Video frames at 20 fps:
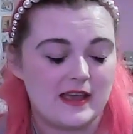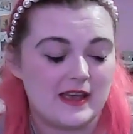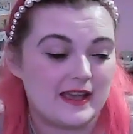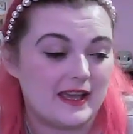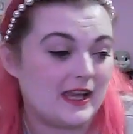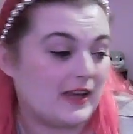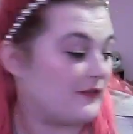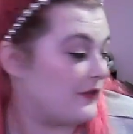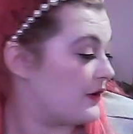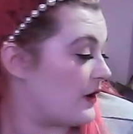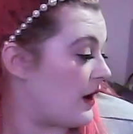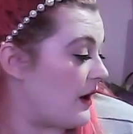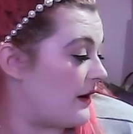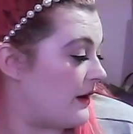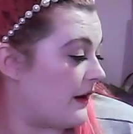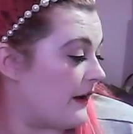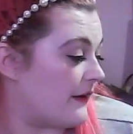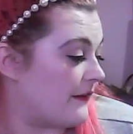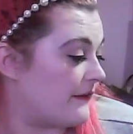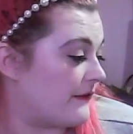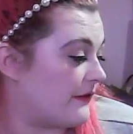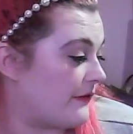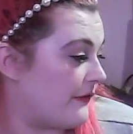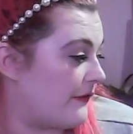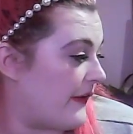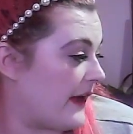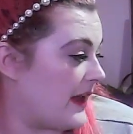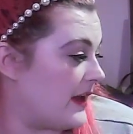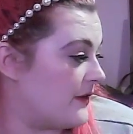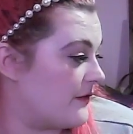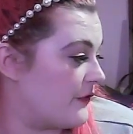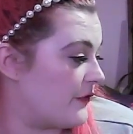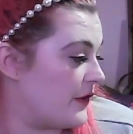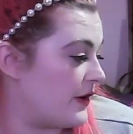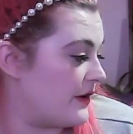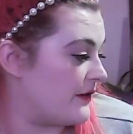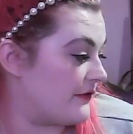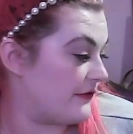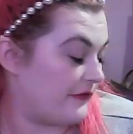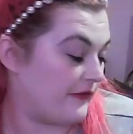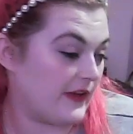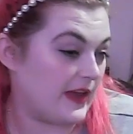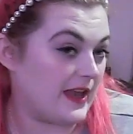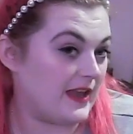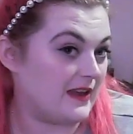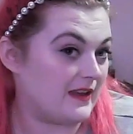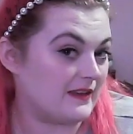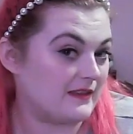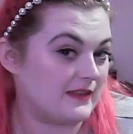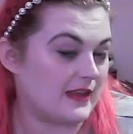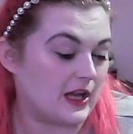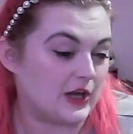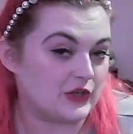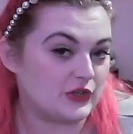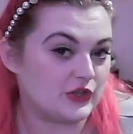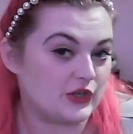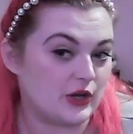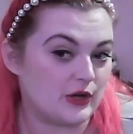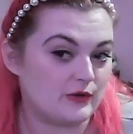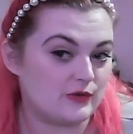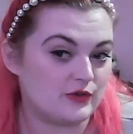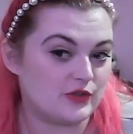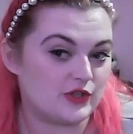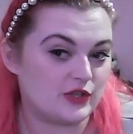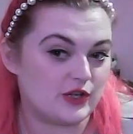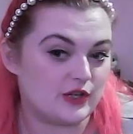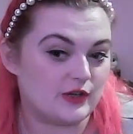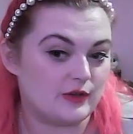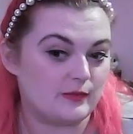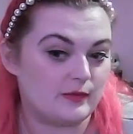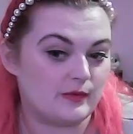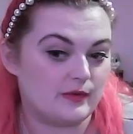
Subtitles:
If you got a favourite thing that I showed you